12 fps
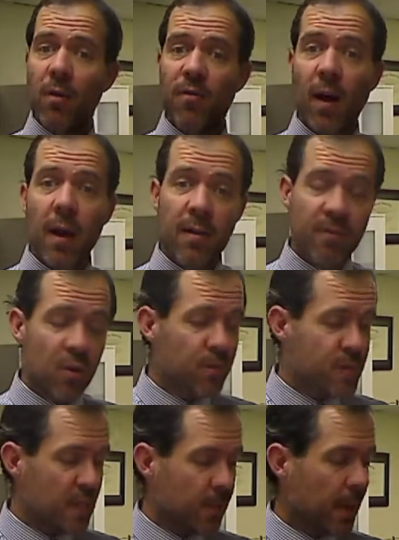if I if you've
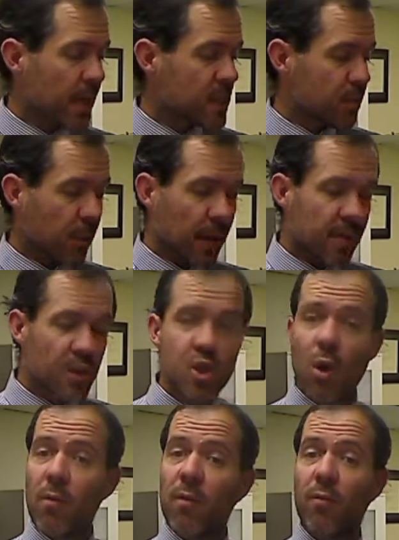seen me explain the
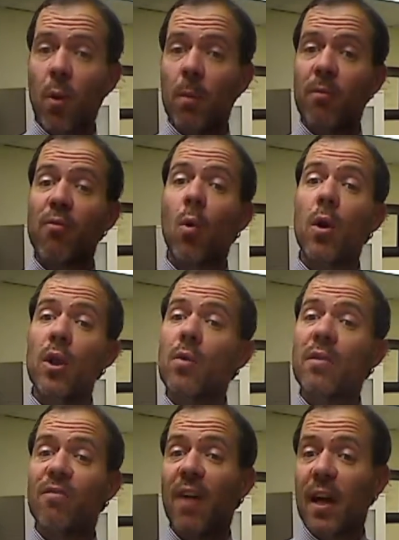Genova form before, you
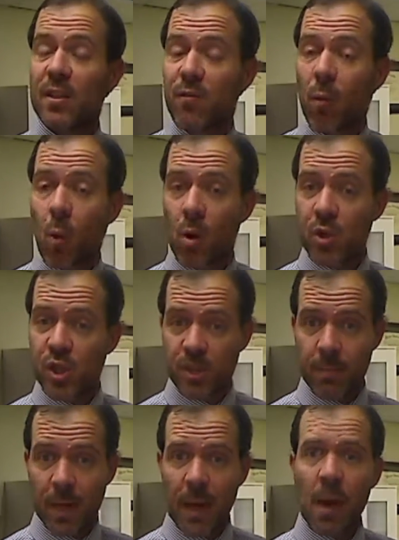can fast forward just a
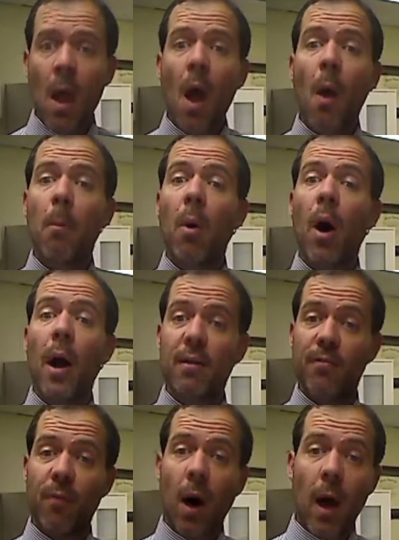minute, but
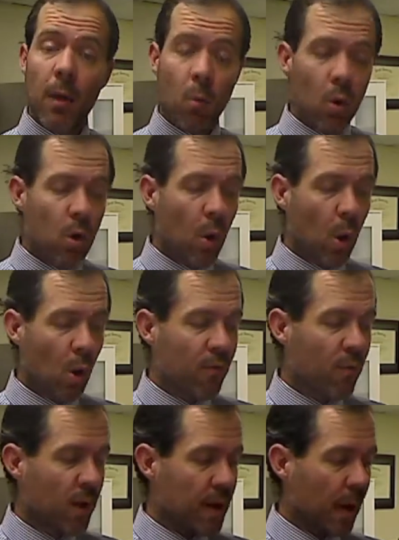I will go
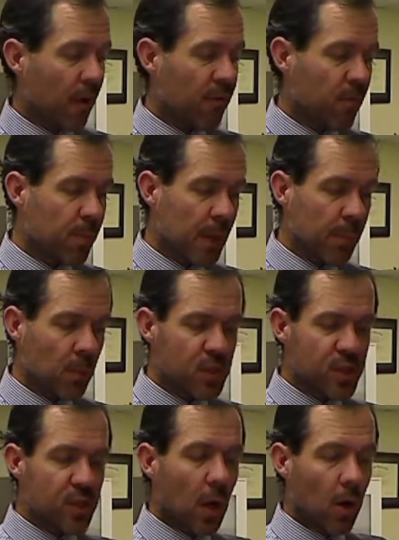over it now for people.
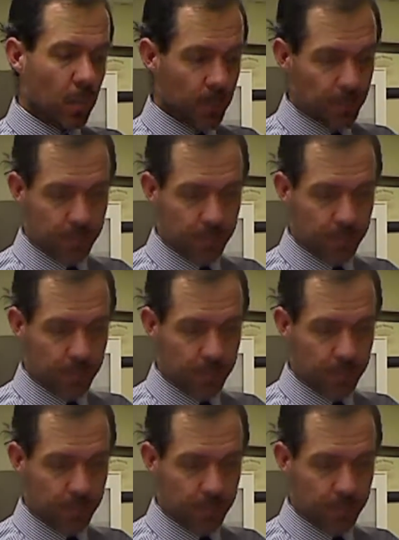So,